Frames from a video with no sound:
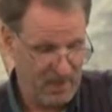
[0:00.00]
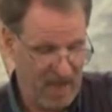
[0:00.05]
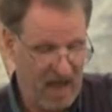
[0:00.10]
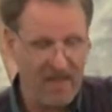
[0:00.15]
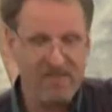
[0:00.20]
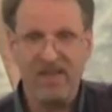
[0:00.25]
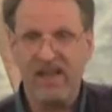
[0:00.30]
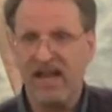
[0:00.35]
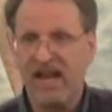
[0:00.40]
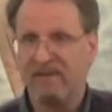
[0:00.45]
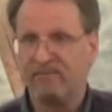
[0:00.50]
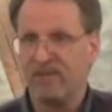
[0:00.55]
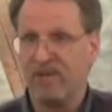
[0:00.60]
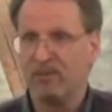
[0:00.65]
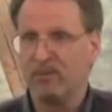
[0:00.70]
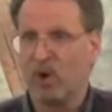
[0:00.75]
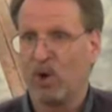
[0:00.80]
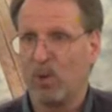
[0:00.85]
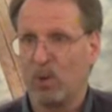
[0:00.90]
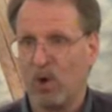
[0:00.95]
I think I've
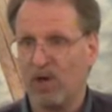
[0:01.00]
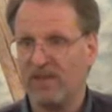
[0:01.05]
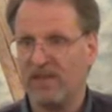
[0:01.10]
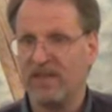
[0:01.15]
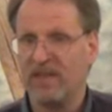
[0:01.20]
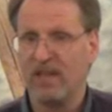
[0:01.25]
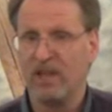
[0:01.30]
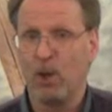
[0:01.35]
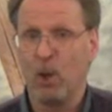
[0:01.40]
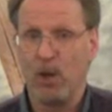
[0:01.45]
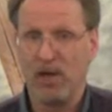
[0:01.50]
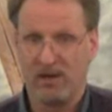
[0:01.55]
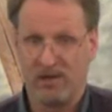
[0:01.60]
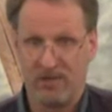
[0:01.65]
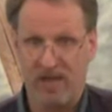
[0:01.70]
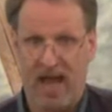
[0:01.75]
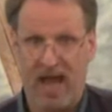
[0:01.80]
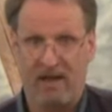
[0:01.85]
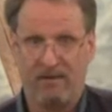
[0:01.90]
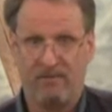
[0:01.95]
done more work than the
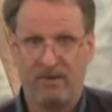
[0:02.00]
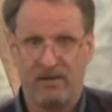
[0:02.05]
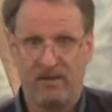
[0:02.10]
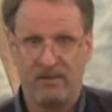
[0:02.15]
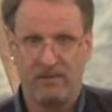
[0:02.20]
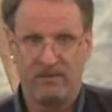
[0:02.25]
lawyers have.